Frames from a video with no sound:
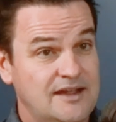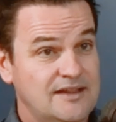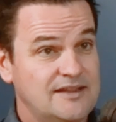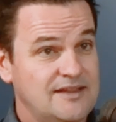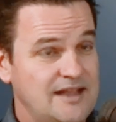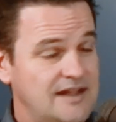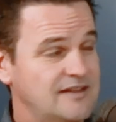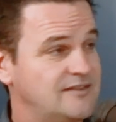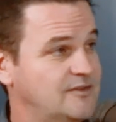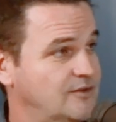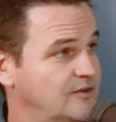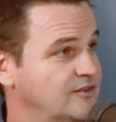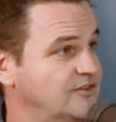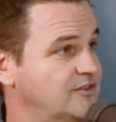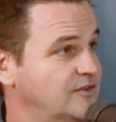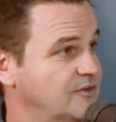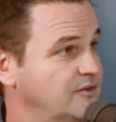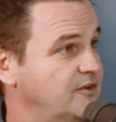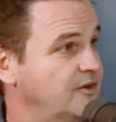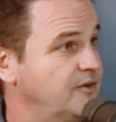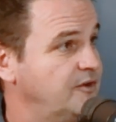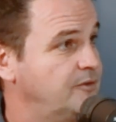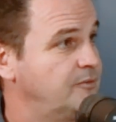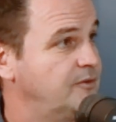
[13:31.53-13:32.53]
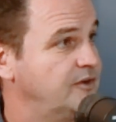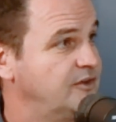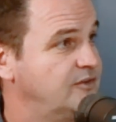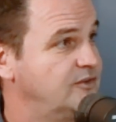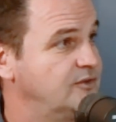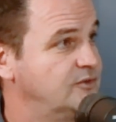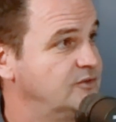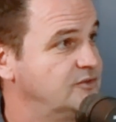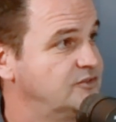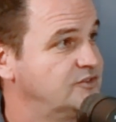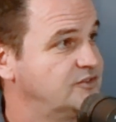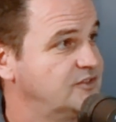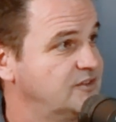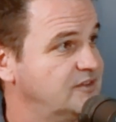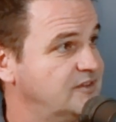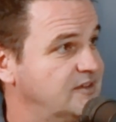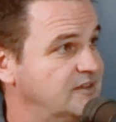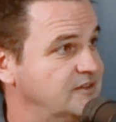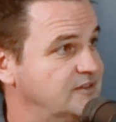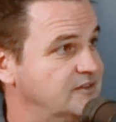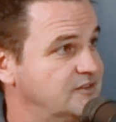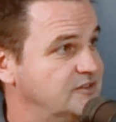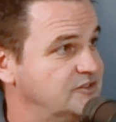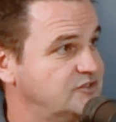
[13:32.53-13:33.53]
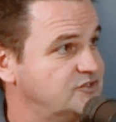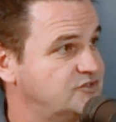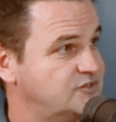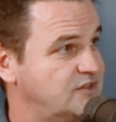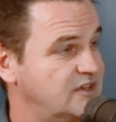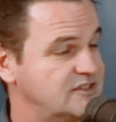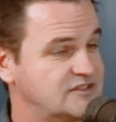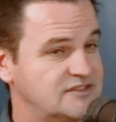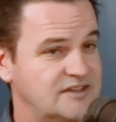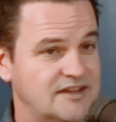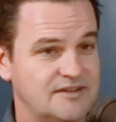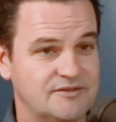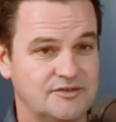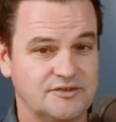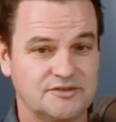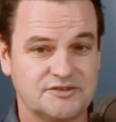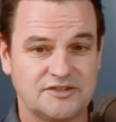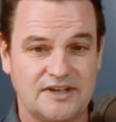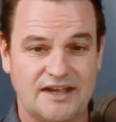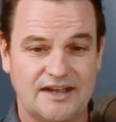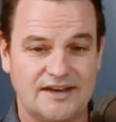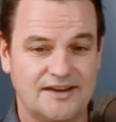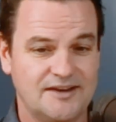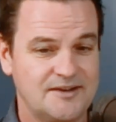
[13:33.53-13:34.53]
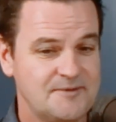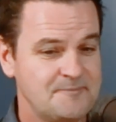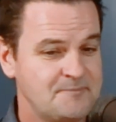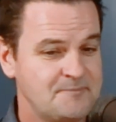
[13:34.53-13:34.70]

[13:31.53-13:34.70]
That's also going to reduce the stress levels. And